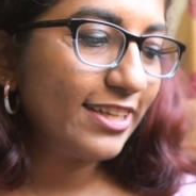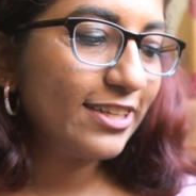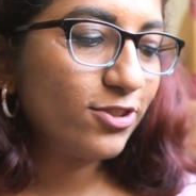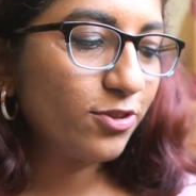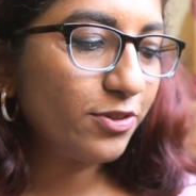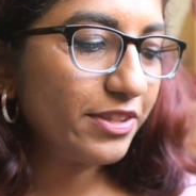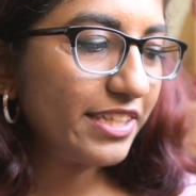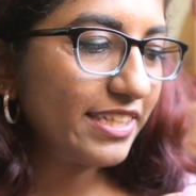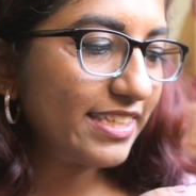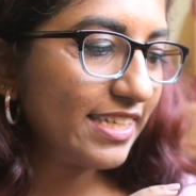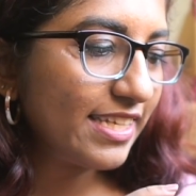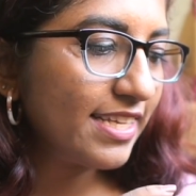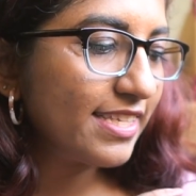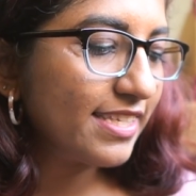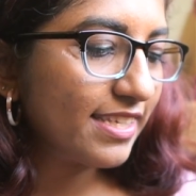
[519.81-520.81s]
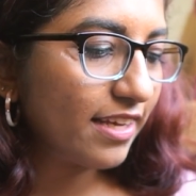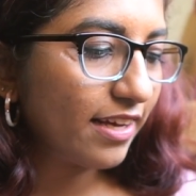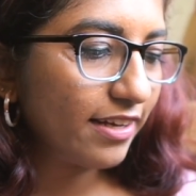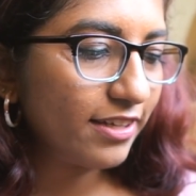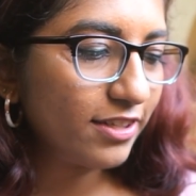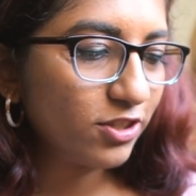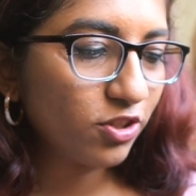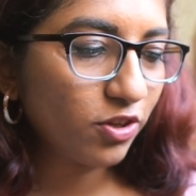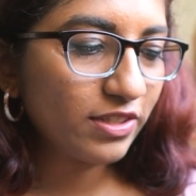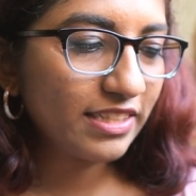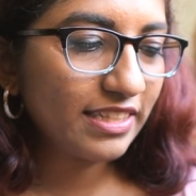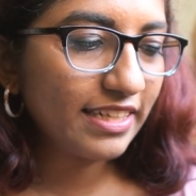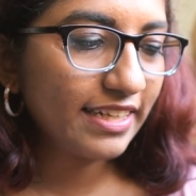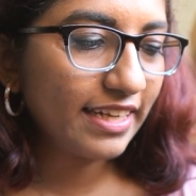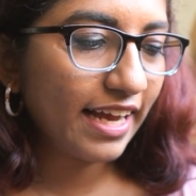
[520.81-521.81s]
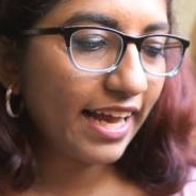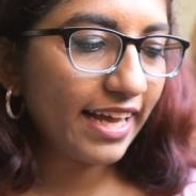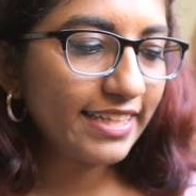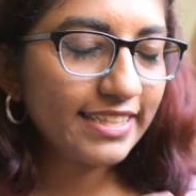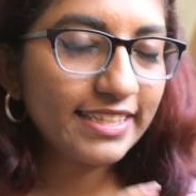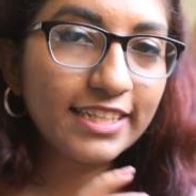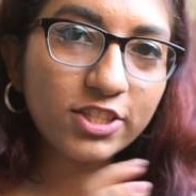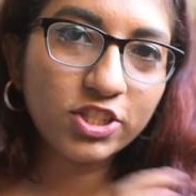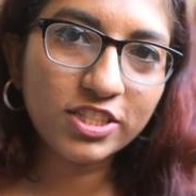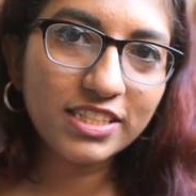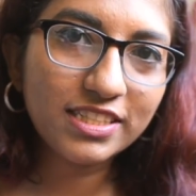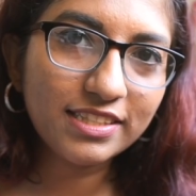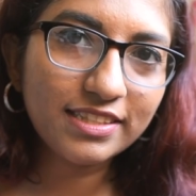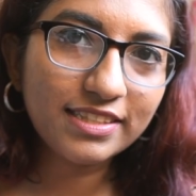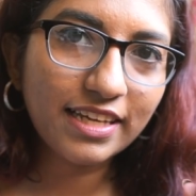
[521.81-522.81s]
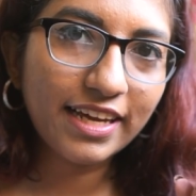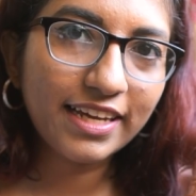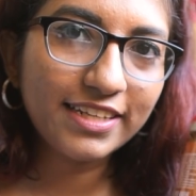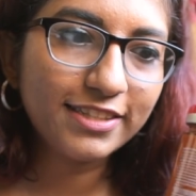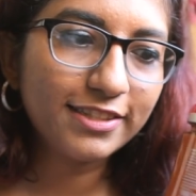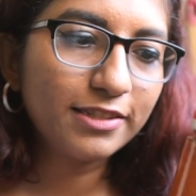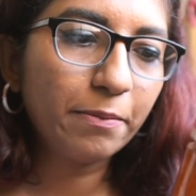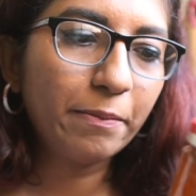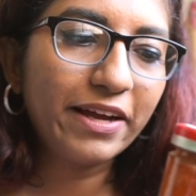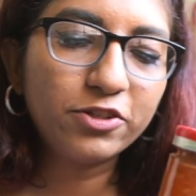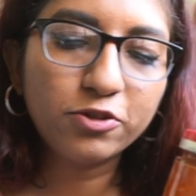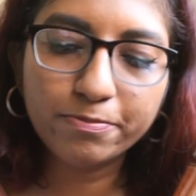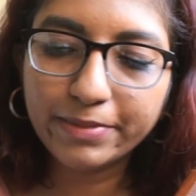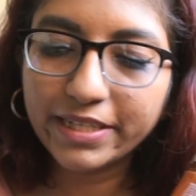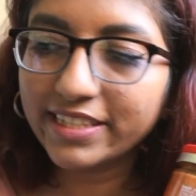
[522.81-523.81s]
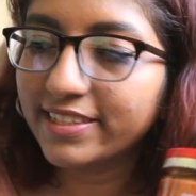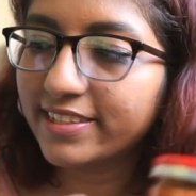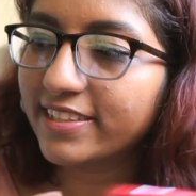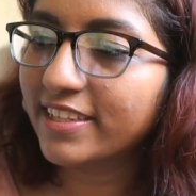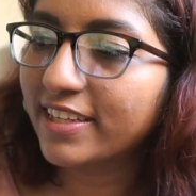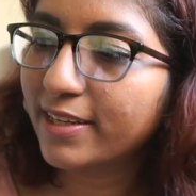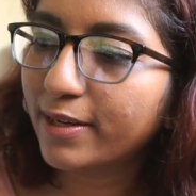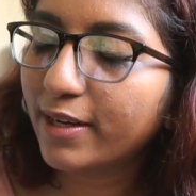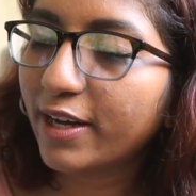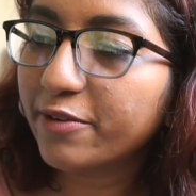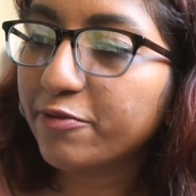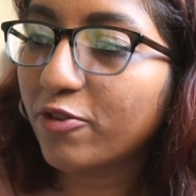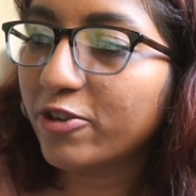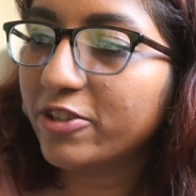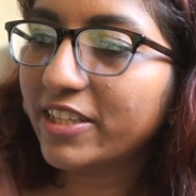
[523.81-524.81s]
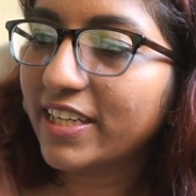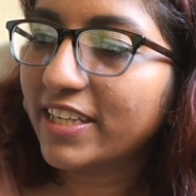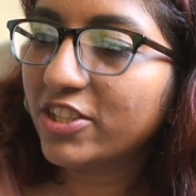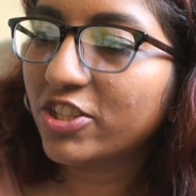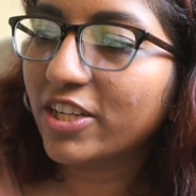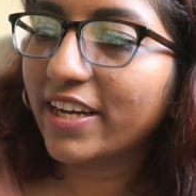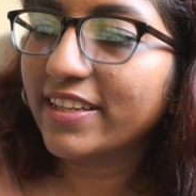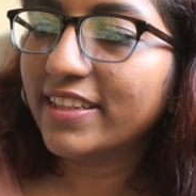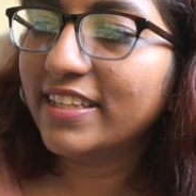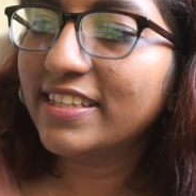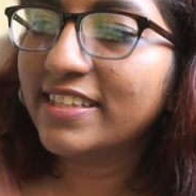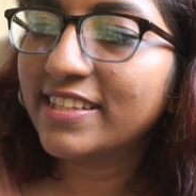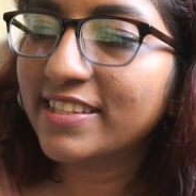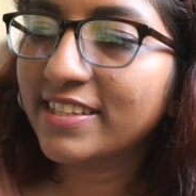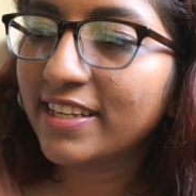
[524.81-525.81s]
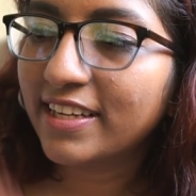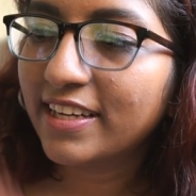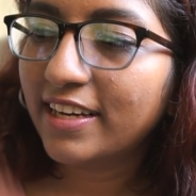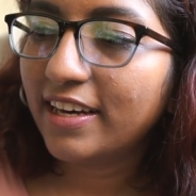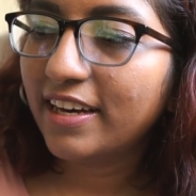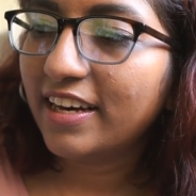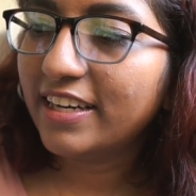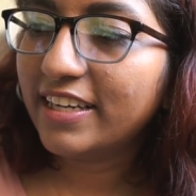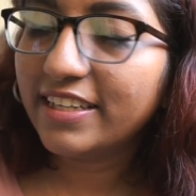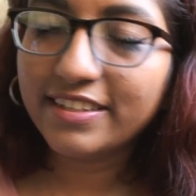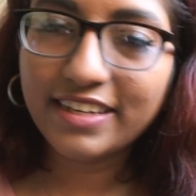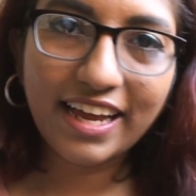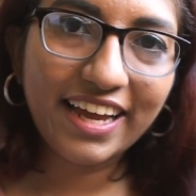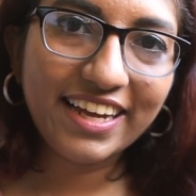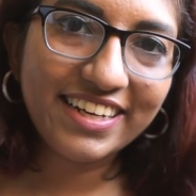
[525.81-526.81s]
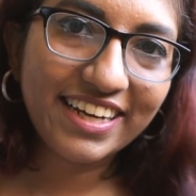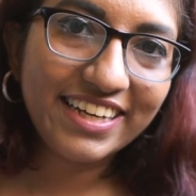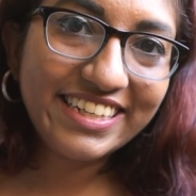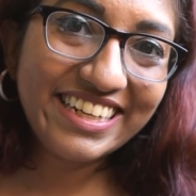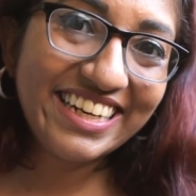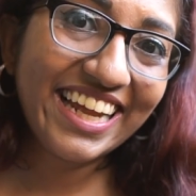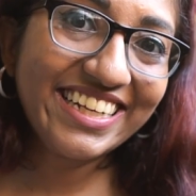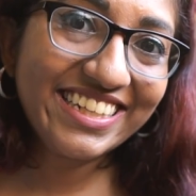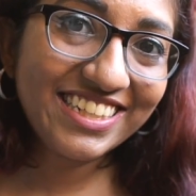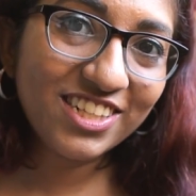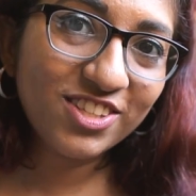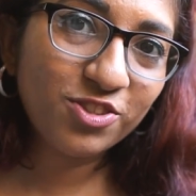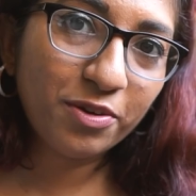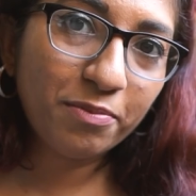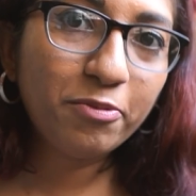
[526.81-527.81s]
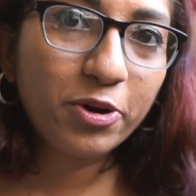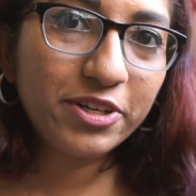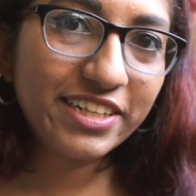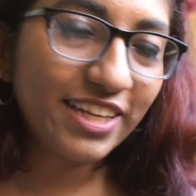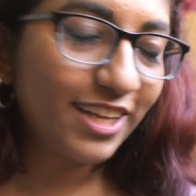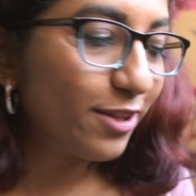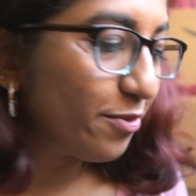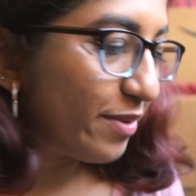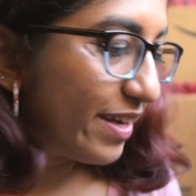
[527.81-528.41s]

So this is a sauce that has cheese and it's tomato based. I've already tried this uh, and I liked it so I bought another